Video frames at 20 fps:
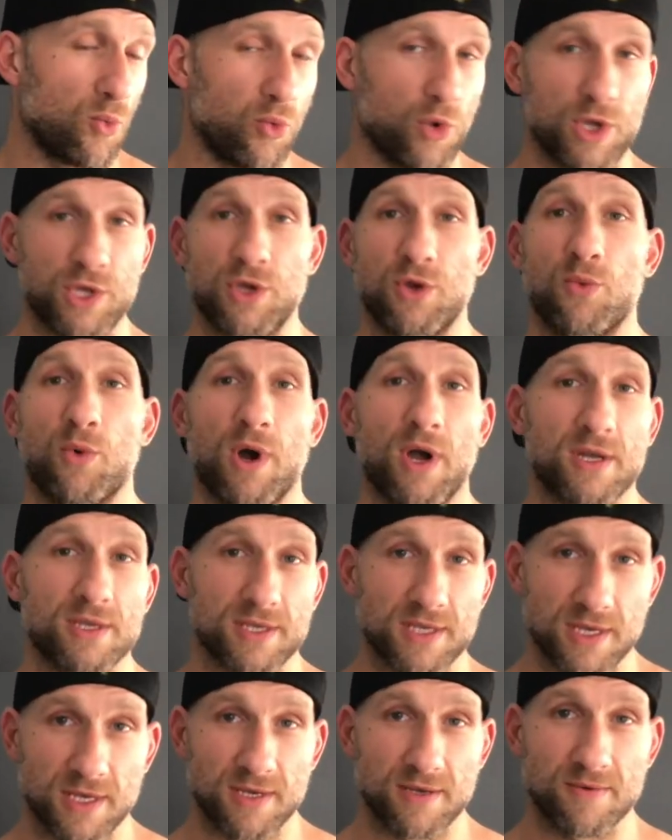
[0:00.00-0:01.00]
what you
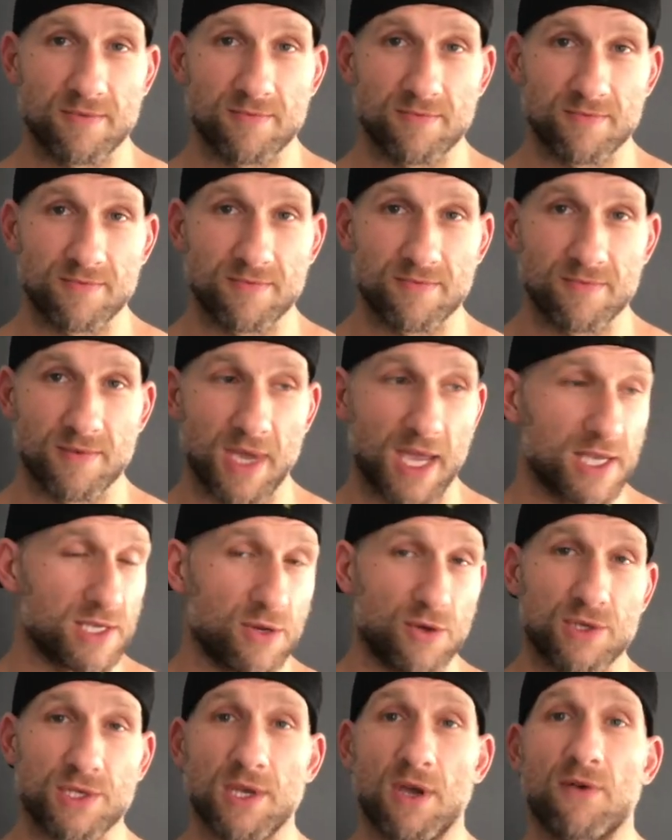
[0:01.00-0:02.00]
want.
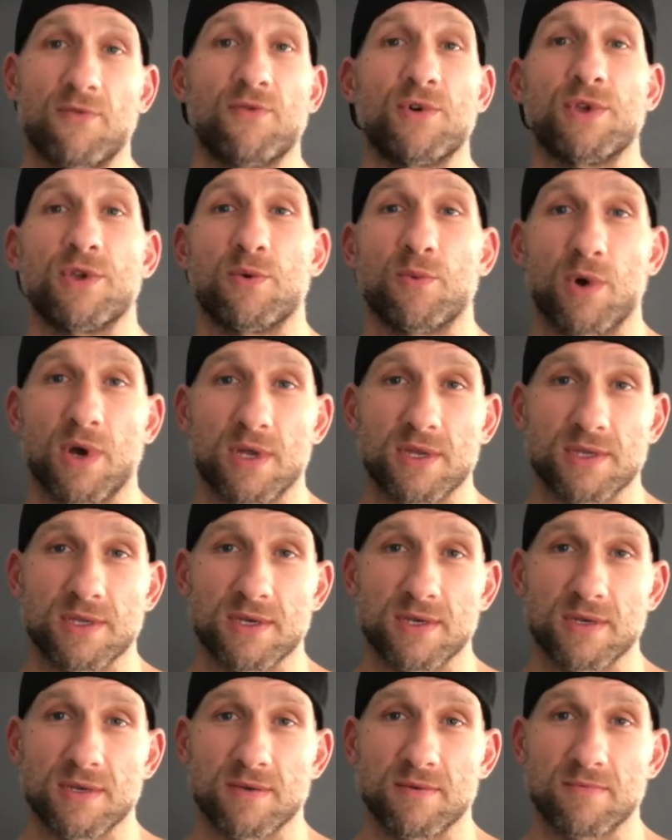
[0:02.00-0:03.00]
Ask yourself what you
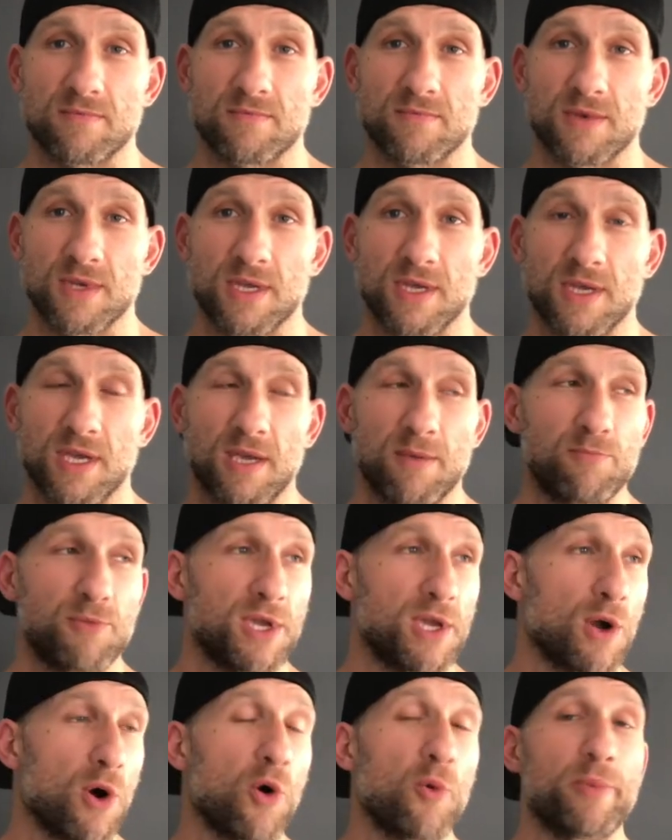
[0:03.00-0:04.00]
want. And
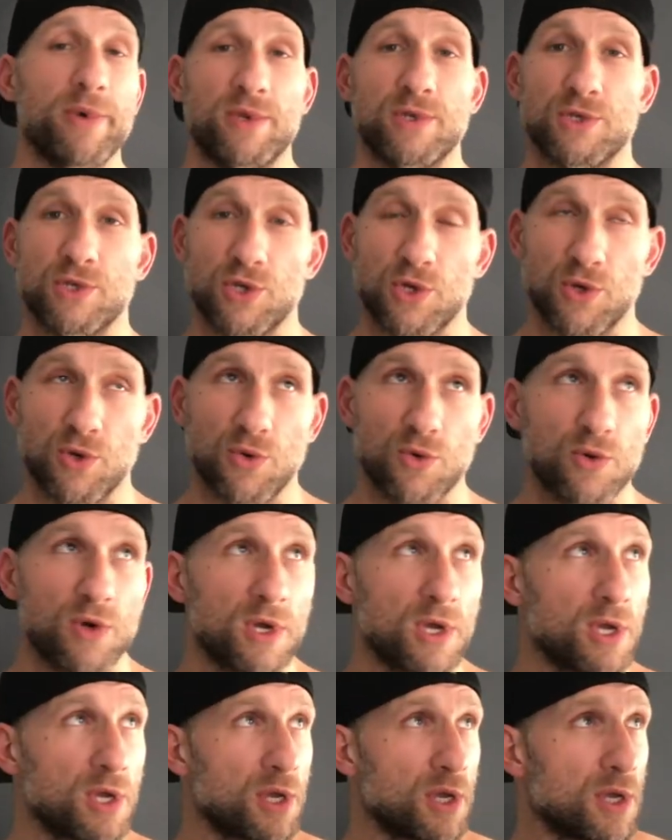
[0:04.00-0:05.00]
be open to
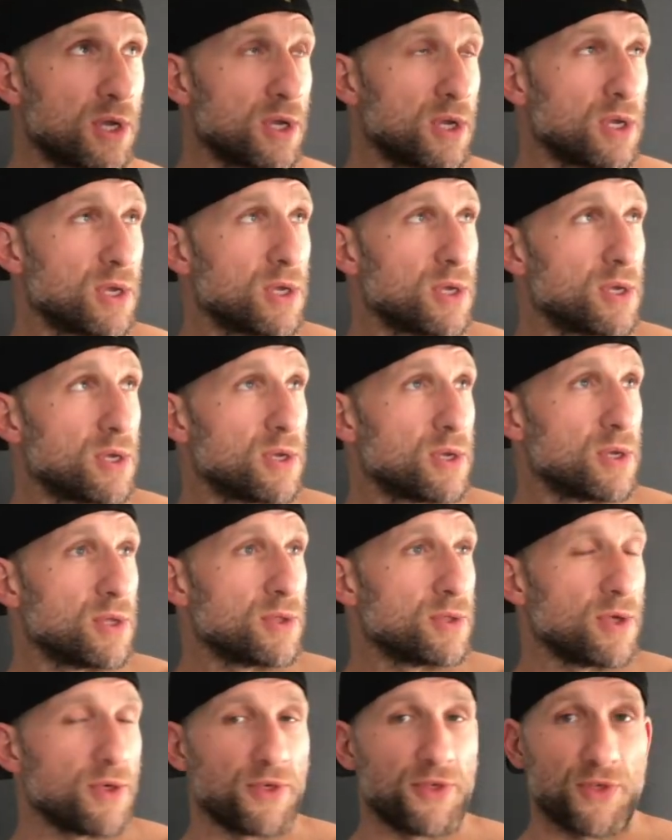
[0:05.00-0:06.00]

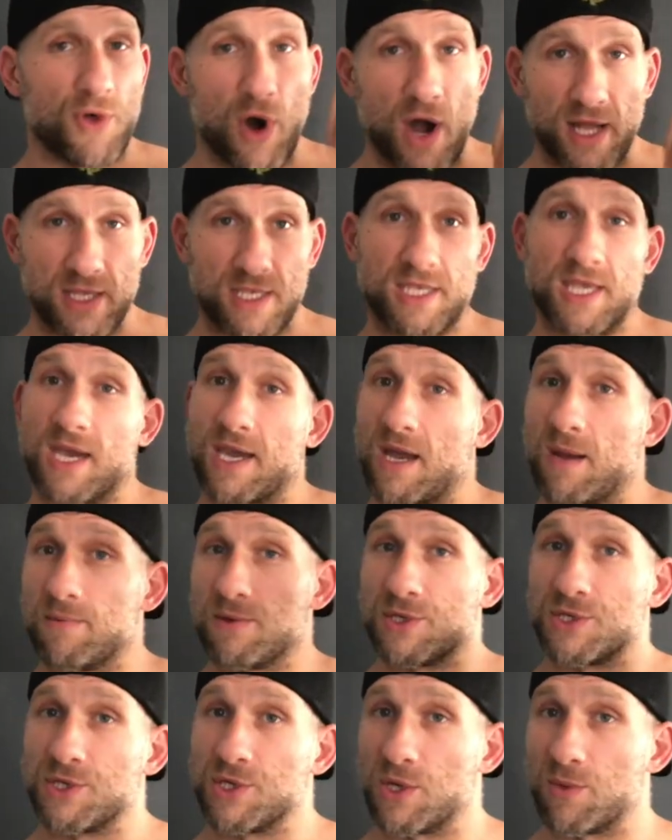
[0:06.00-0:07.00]
the thoughts that
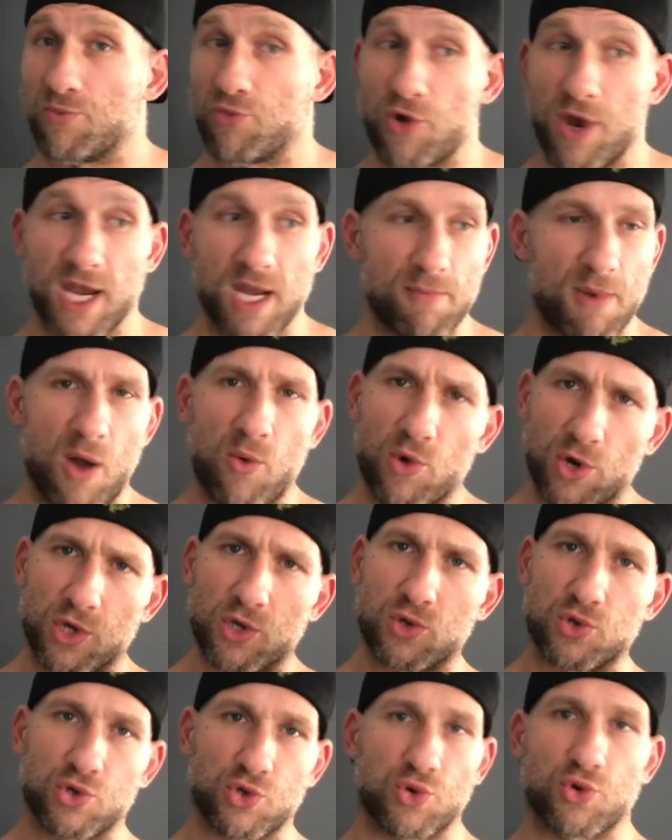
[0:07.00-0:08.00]
come into your brain about what
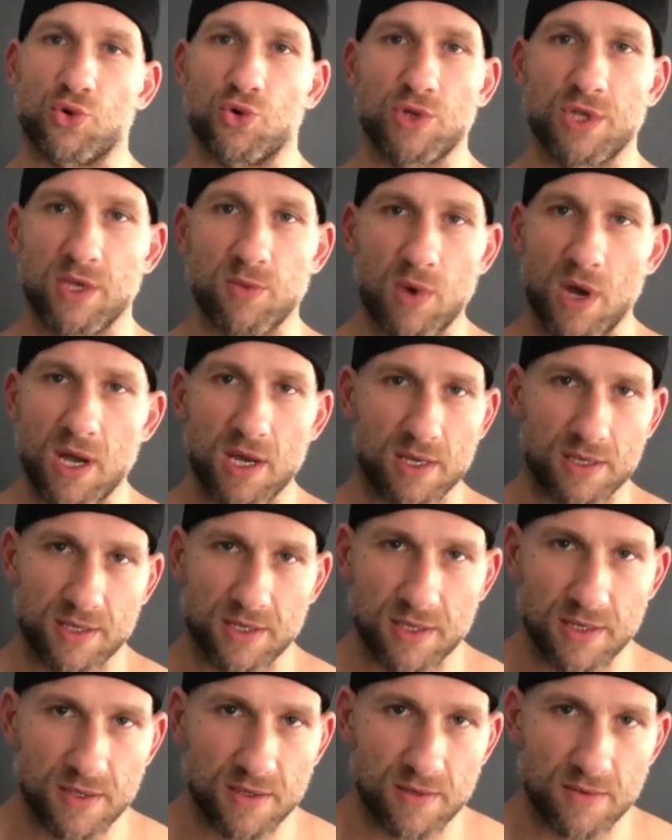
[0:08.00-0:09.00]
you truly
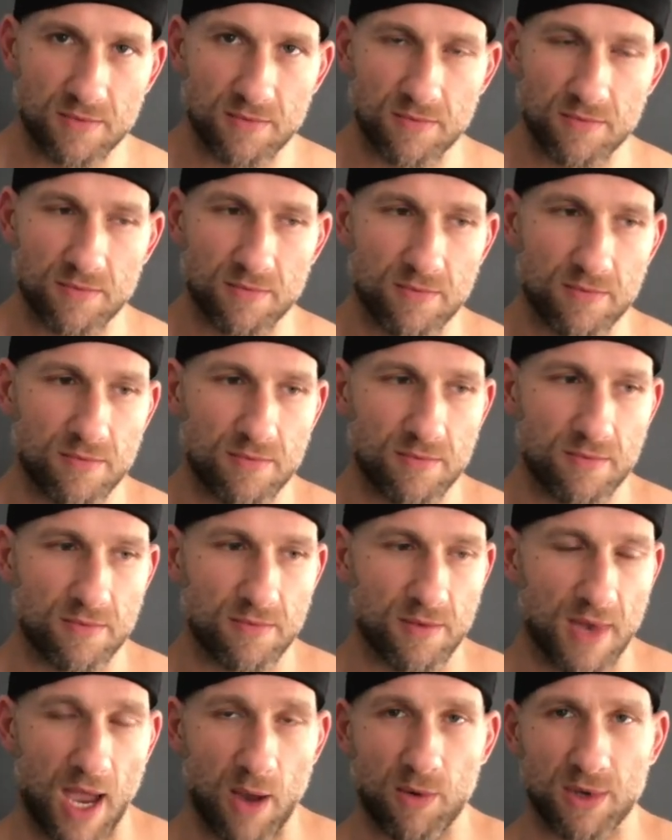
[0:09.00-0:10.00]
want.
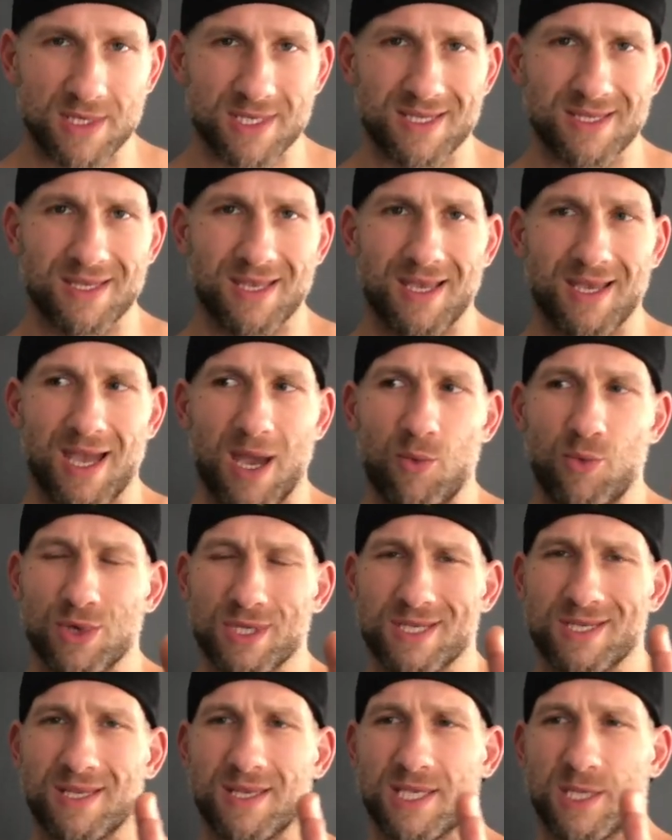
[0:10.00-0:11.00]
I wasn't I
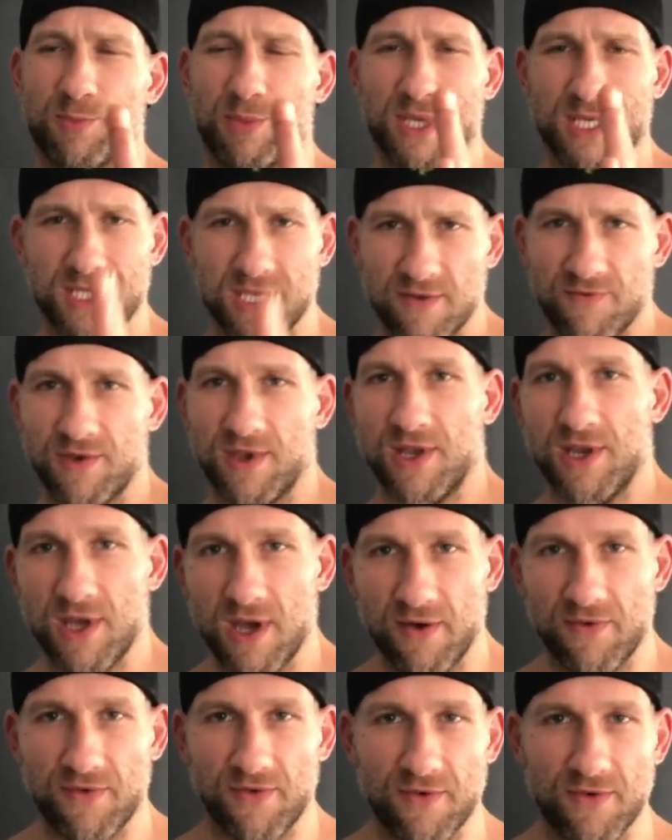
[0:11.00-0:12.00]
wasn't specific
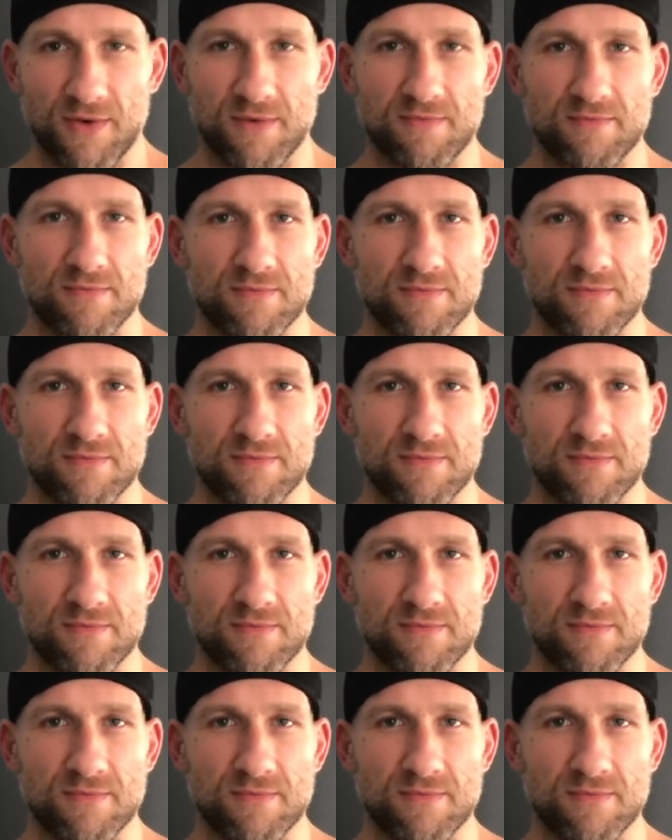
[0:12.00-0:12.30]
enough